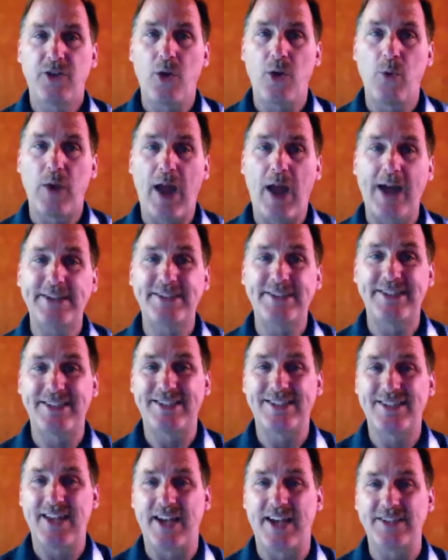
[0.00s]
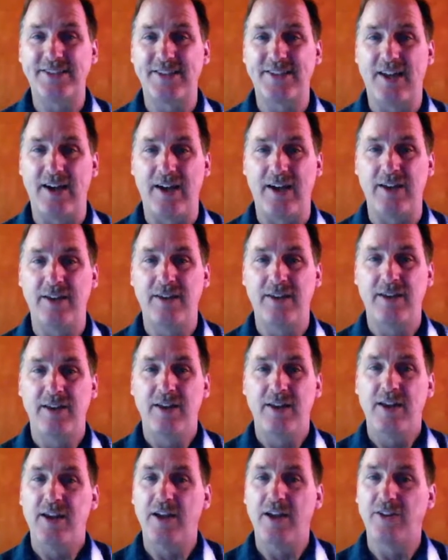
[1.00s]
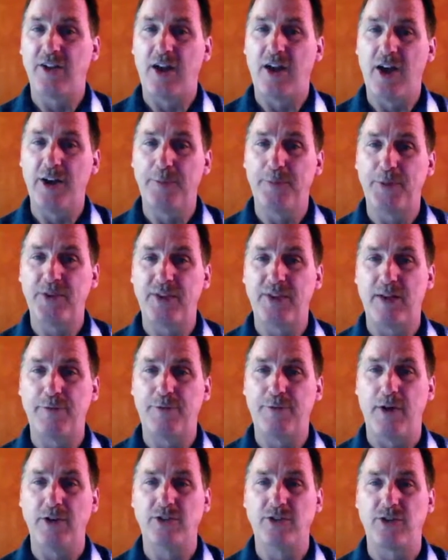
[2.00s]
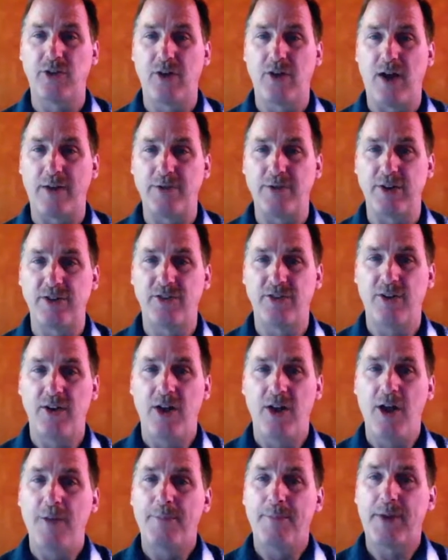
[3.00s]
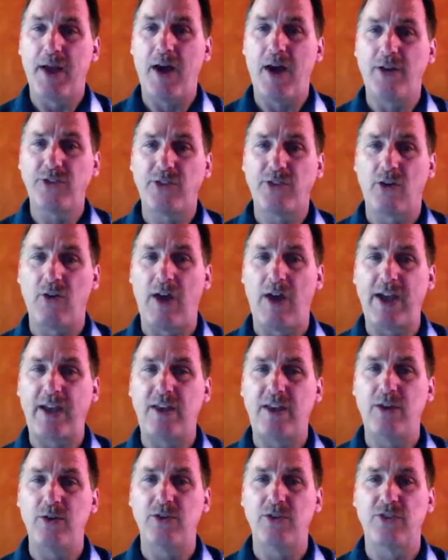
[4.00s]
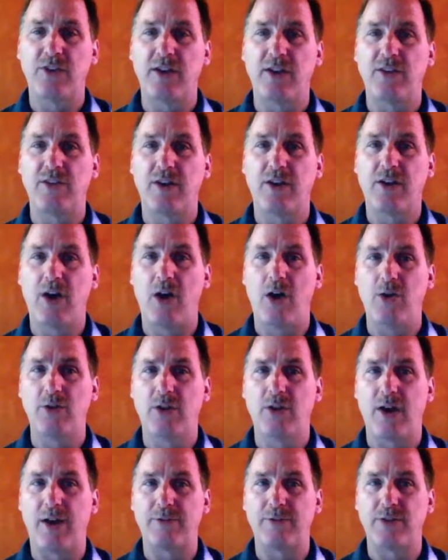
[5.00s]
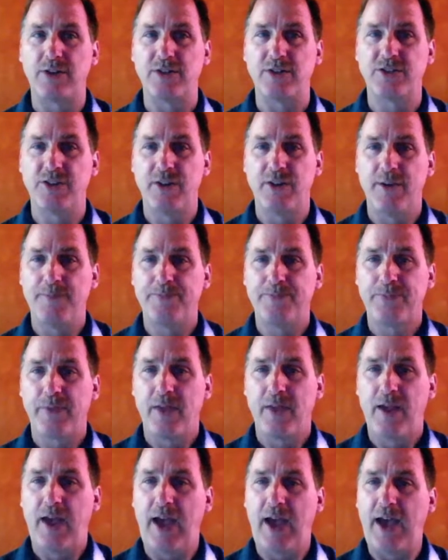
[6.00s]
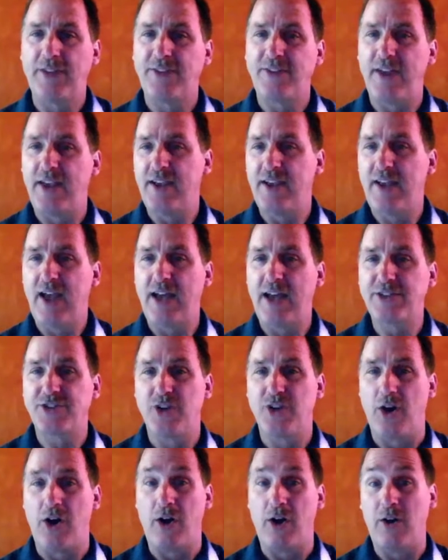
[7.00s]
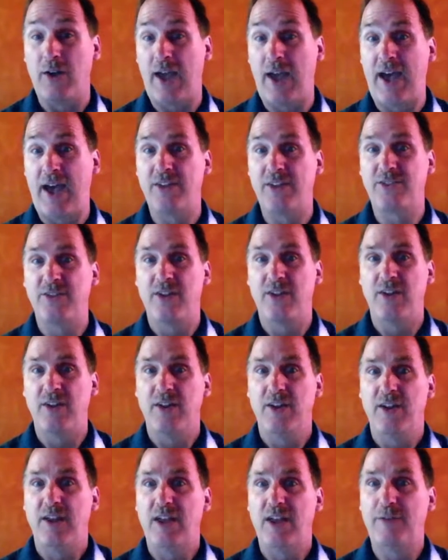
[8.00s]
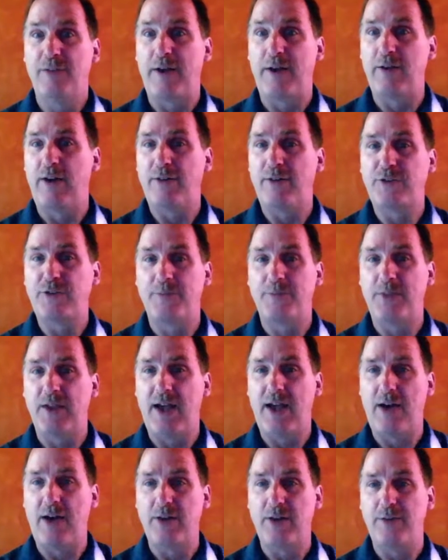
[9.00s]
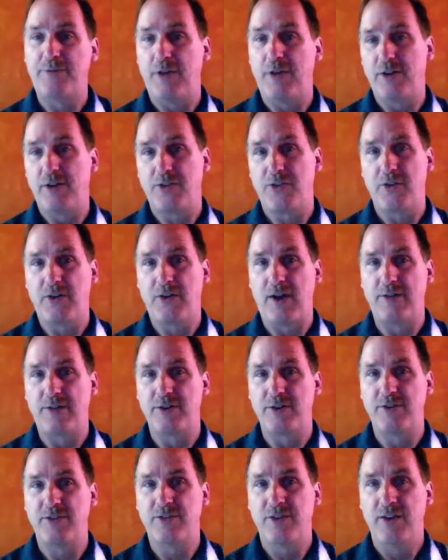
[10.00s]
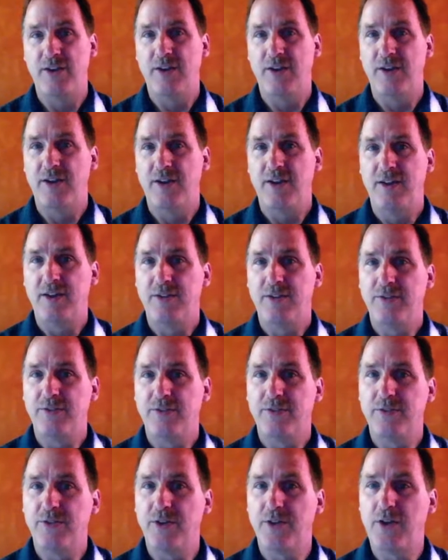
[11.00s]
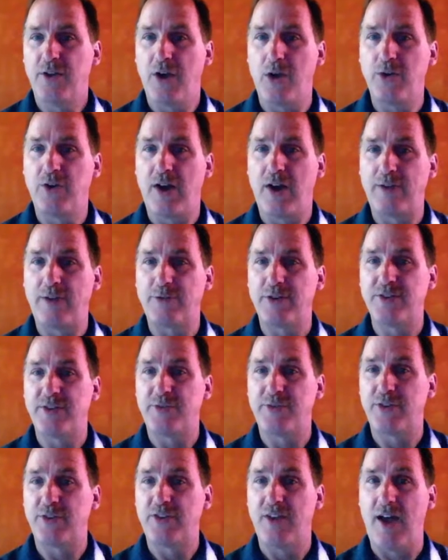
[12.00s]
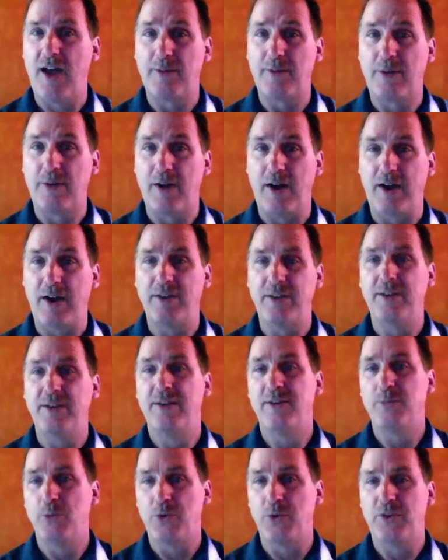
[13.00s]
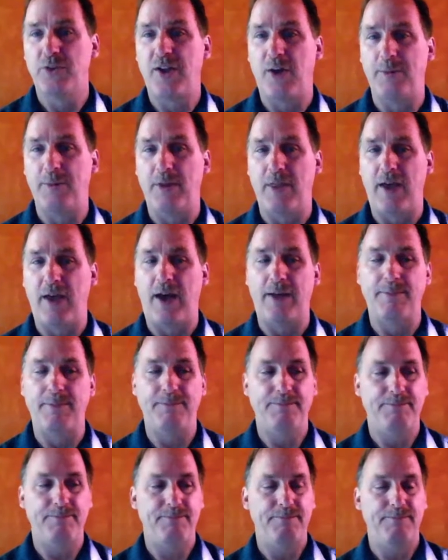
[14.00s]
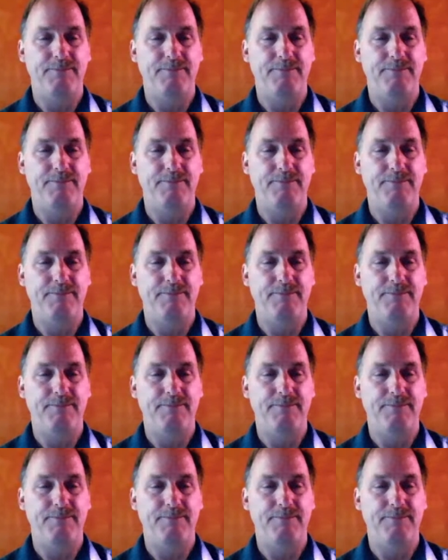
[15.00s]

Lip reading: So what I see as test done is 100% functional coverage, but I also like using the code coverage as a catch-all, as if I left something out of the functional coverage, the code coverage, if it's not run, will tell me that.